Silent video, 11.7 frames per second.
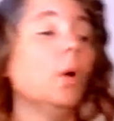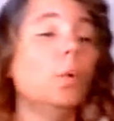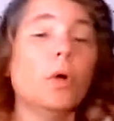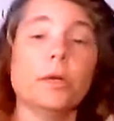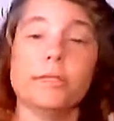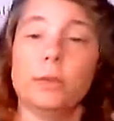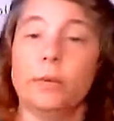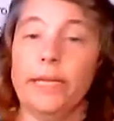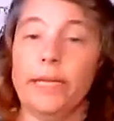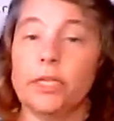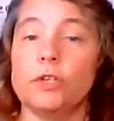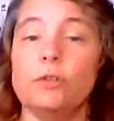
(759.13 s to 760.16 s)
words that we
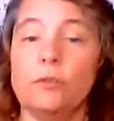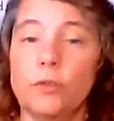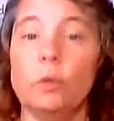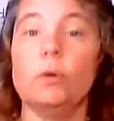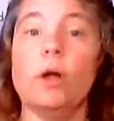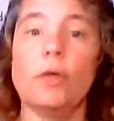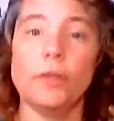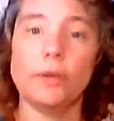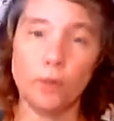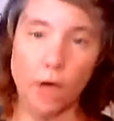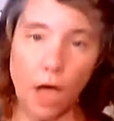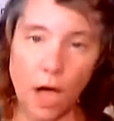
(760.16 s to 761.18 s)
needed to review and all the
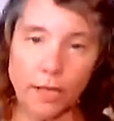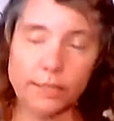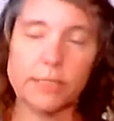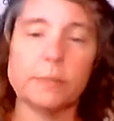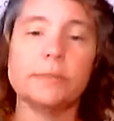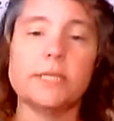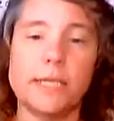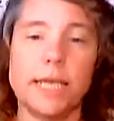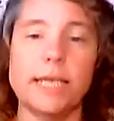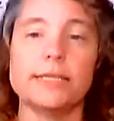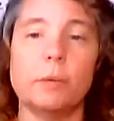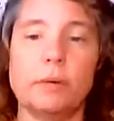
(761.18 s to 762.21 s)
different concepts and
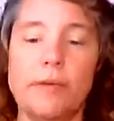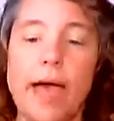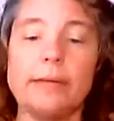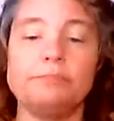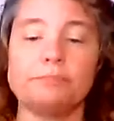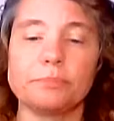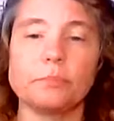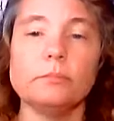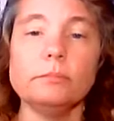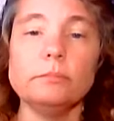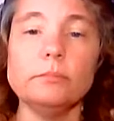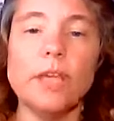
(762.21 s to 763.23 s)
things that we've had,
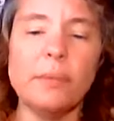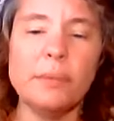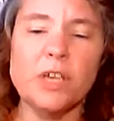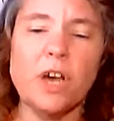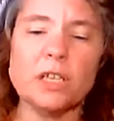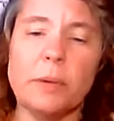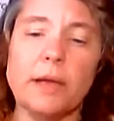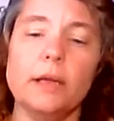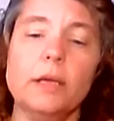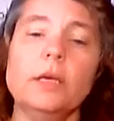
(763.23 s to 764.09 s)
that we talked about.